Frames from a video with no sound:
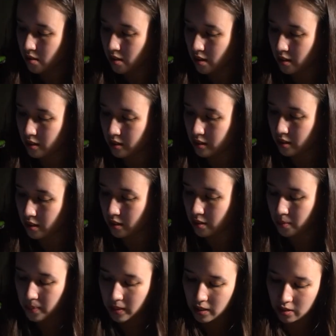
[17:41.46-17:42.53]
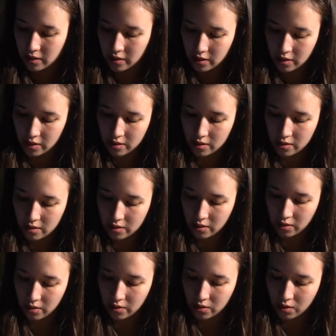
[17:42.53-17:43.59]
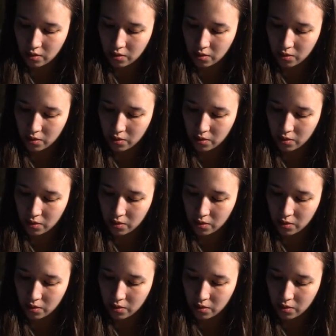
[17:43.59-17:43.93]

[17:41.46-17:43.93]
At least a little bit darker. So